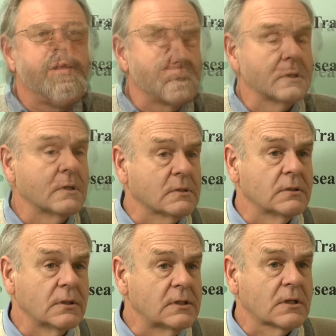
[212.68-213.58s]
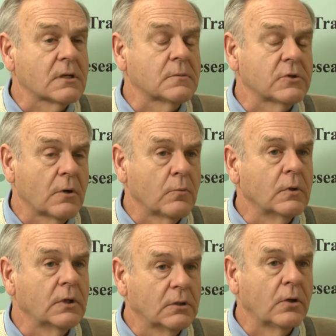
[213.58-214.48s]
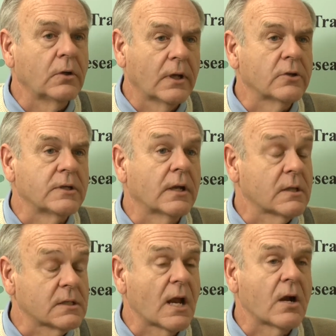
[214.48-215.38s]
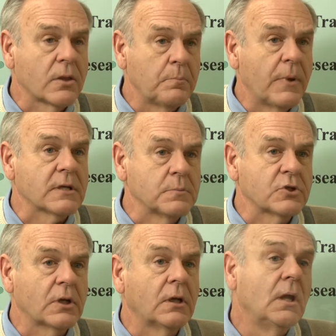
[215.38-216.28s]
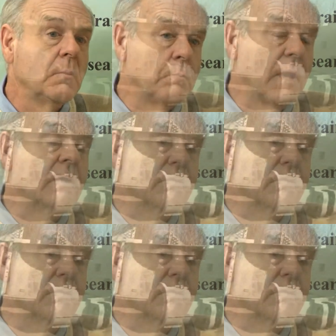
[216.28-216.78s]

What we're seeing is these customers are really loyal to Al-Jon because they are the best machine made